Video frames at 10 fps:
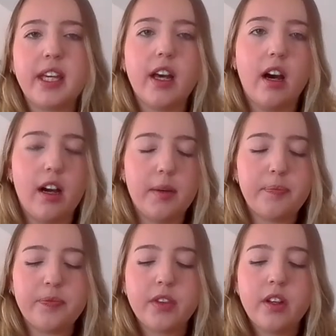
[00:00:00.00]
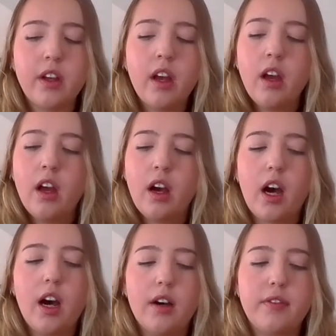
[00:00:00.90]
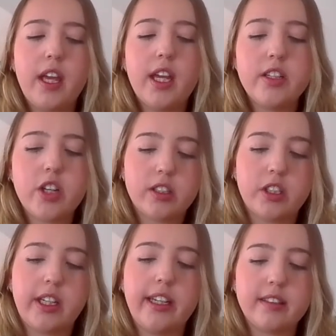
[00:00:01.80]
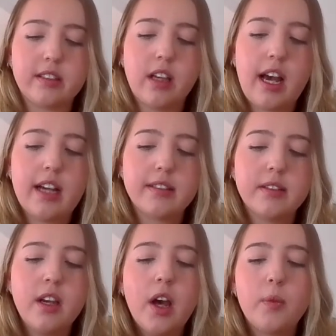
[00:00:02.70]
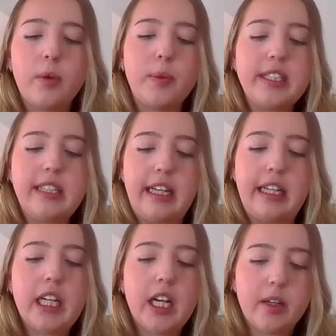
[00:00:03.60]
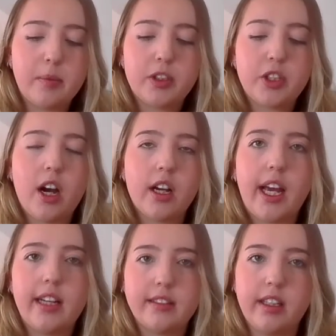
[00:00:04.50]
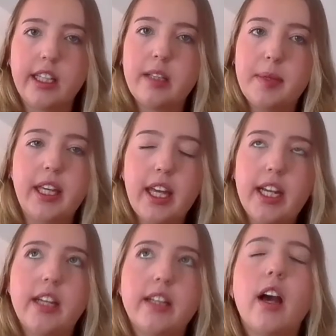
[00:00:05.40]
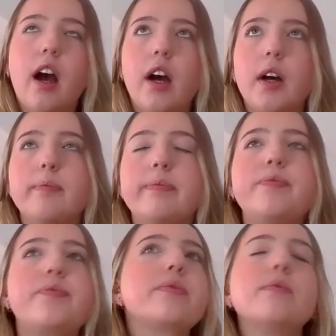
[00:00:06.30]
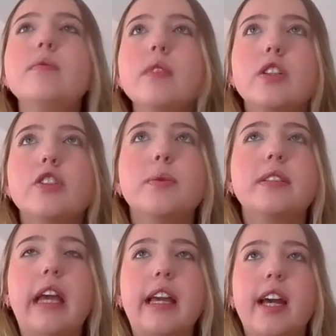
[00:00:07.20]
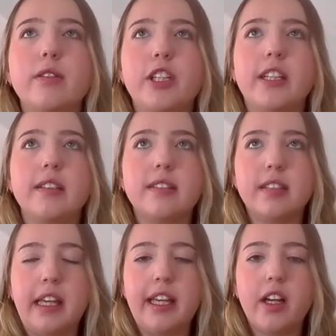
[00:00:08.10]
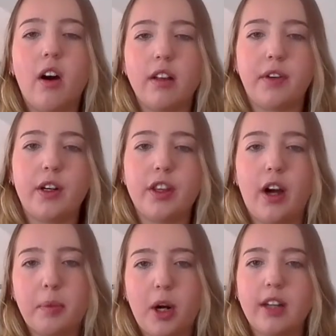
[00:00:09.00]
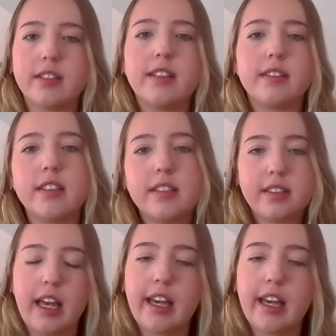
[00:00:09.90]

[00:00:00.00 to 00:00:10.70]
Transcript: me of in Dr. King's class when we did a number talk as like in the beginning. She was saying how she could see all of our thought processes,